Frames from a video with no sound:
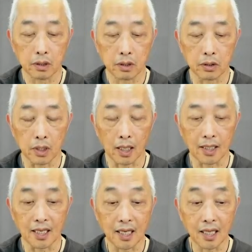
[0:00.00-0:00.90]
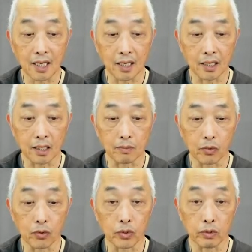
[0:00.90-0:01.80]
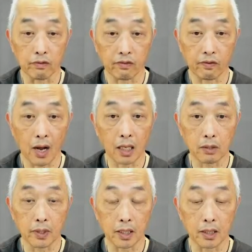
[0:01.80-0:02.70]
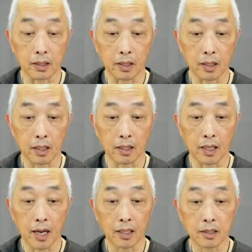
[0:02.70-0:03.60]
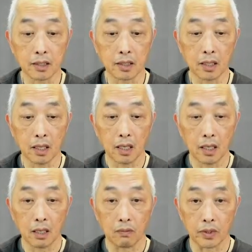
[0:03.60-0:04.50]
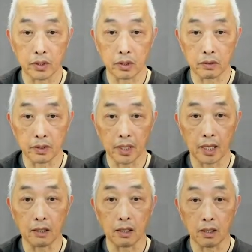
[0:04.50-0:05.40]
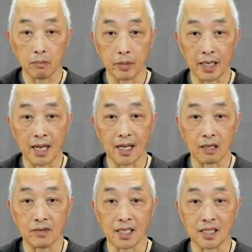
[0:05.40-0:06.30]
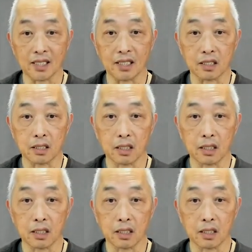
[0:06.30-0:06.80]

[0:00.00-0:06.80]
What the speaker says: You're not leading it anymore, you're following it. And that's when you create magnetic resonance